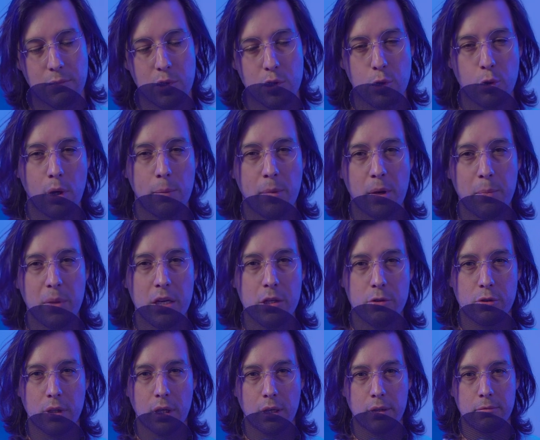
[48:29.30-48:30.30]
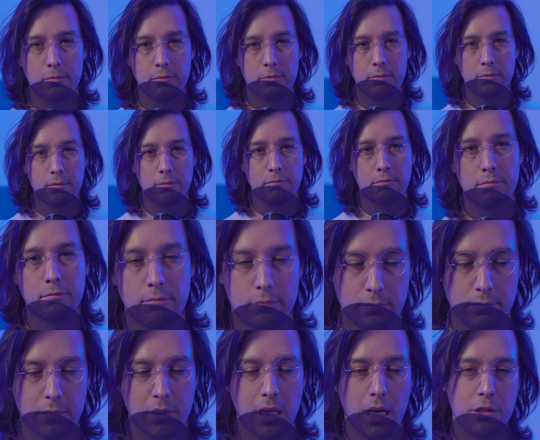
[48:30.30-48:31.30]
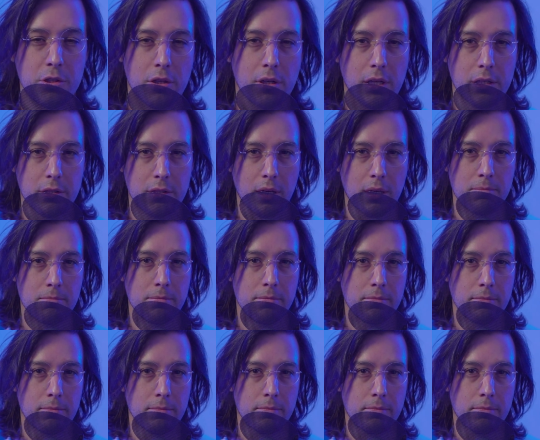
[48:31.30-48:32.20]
join my Patreon. Catch you next time.